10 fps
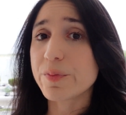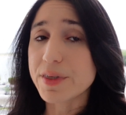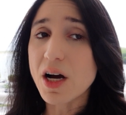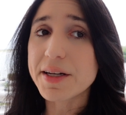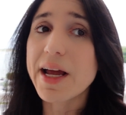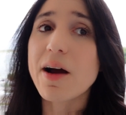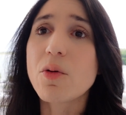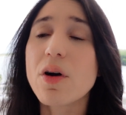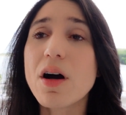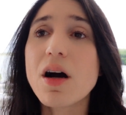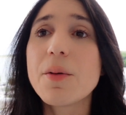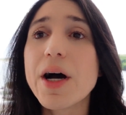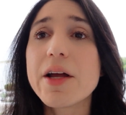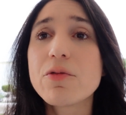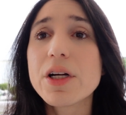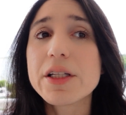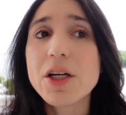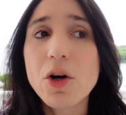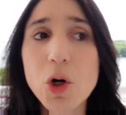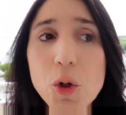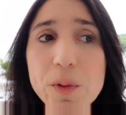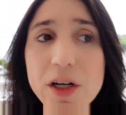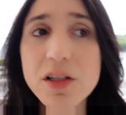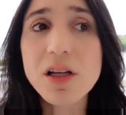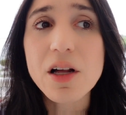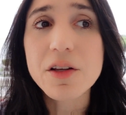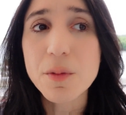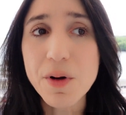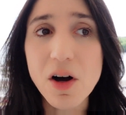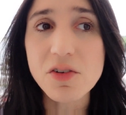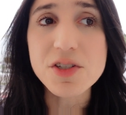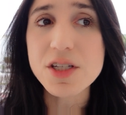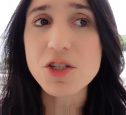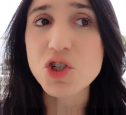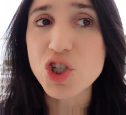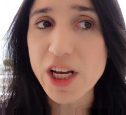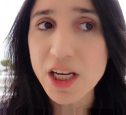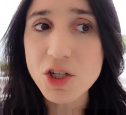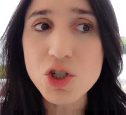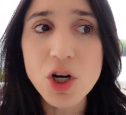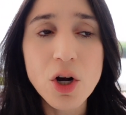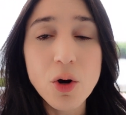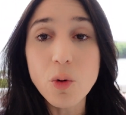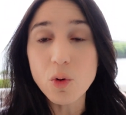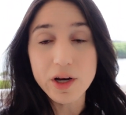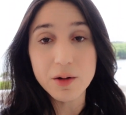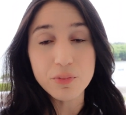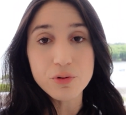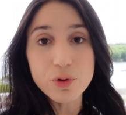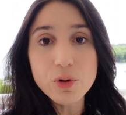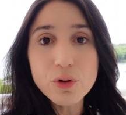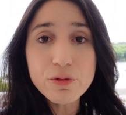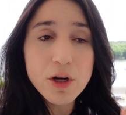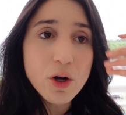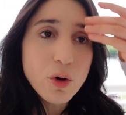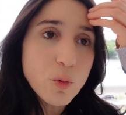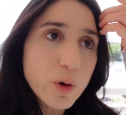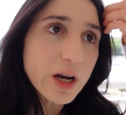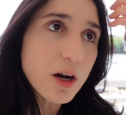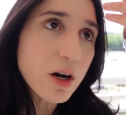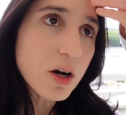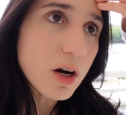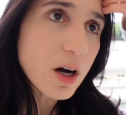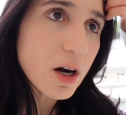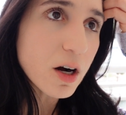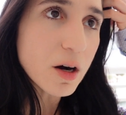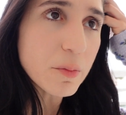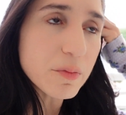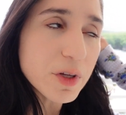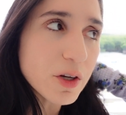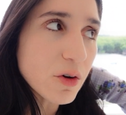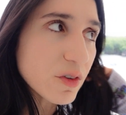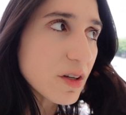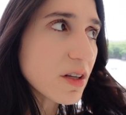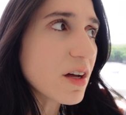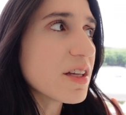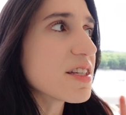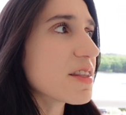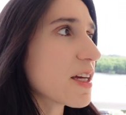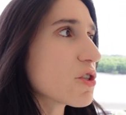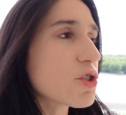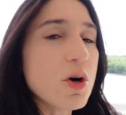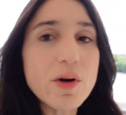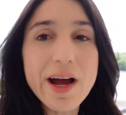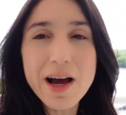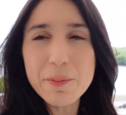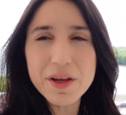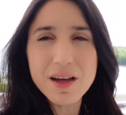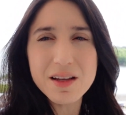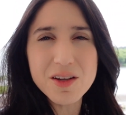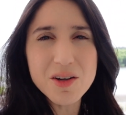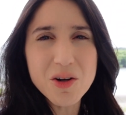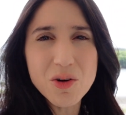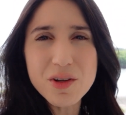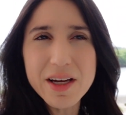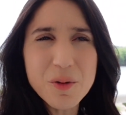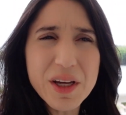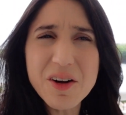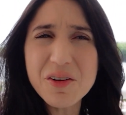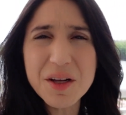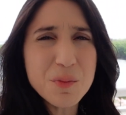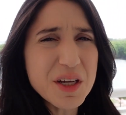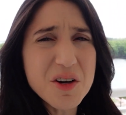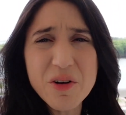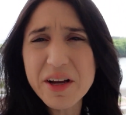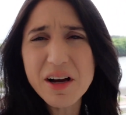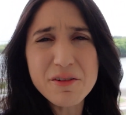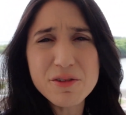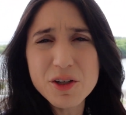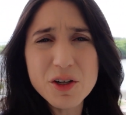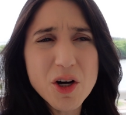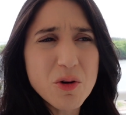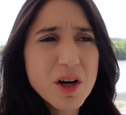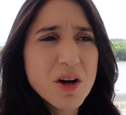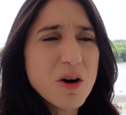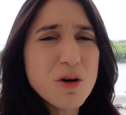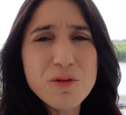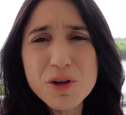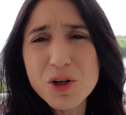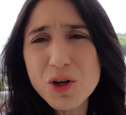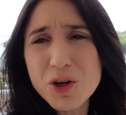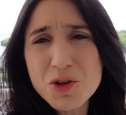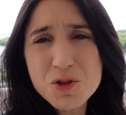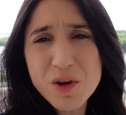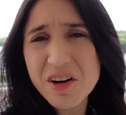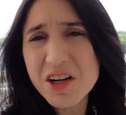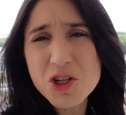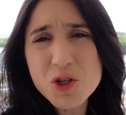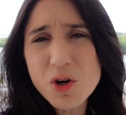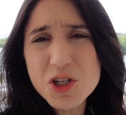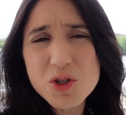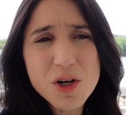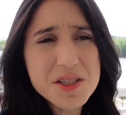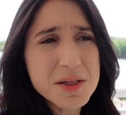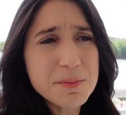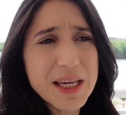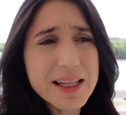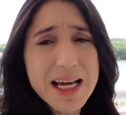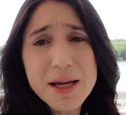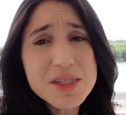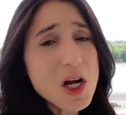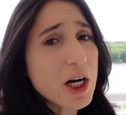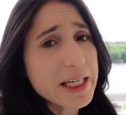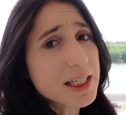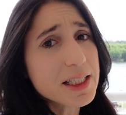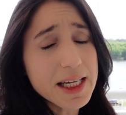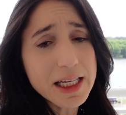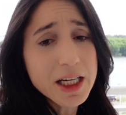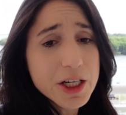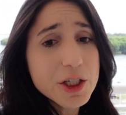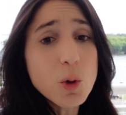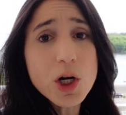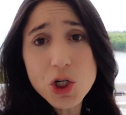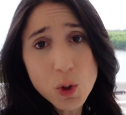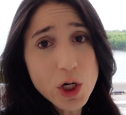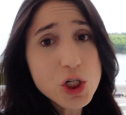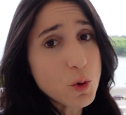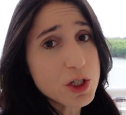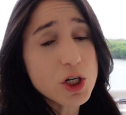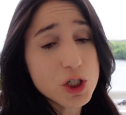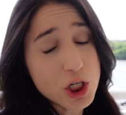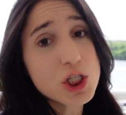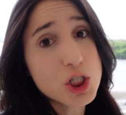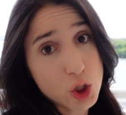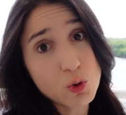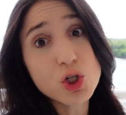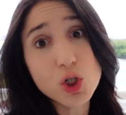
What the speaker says: Not now. I really hope that a lot of their policies change or improve where, you know, a lot of these things don't happen. You know, like, we don't need to be going after, you know, over to girls wearing short shorts and being like, I'm sorry, young lady, your short shorts are just too